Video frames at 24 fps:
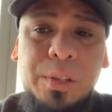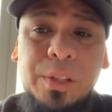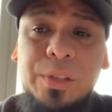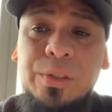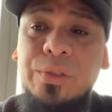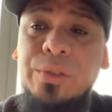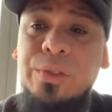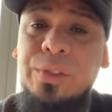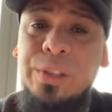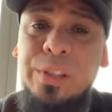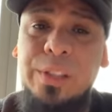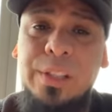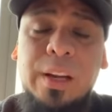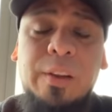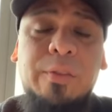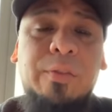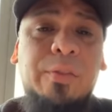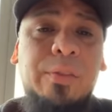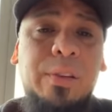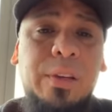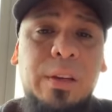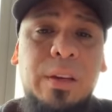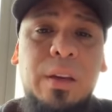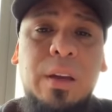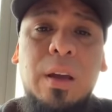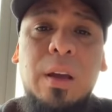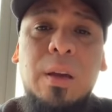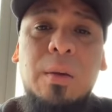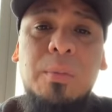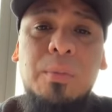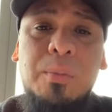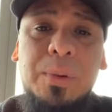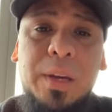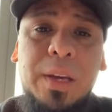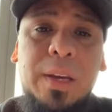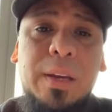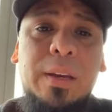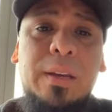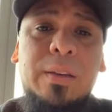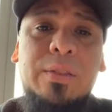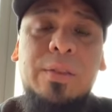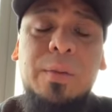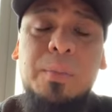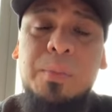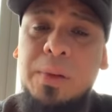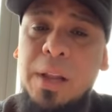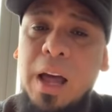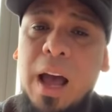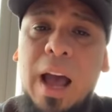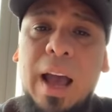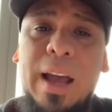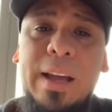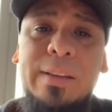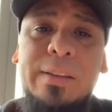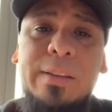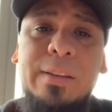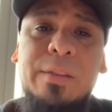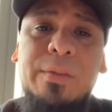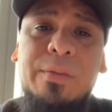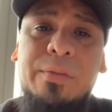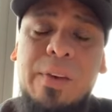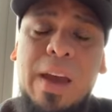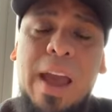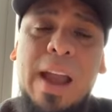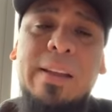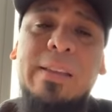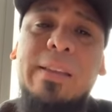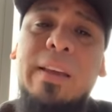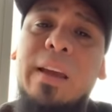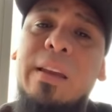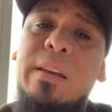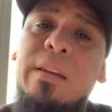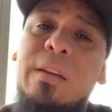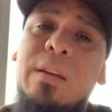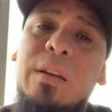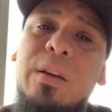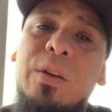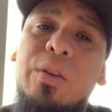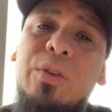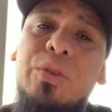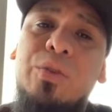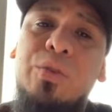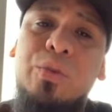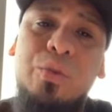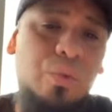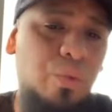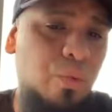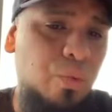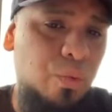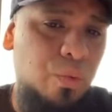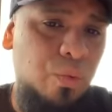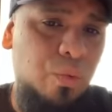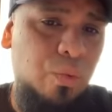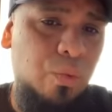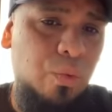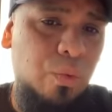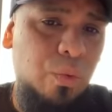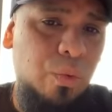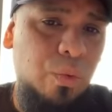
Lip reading: but you should definitely be supplied to the fact that you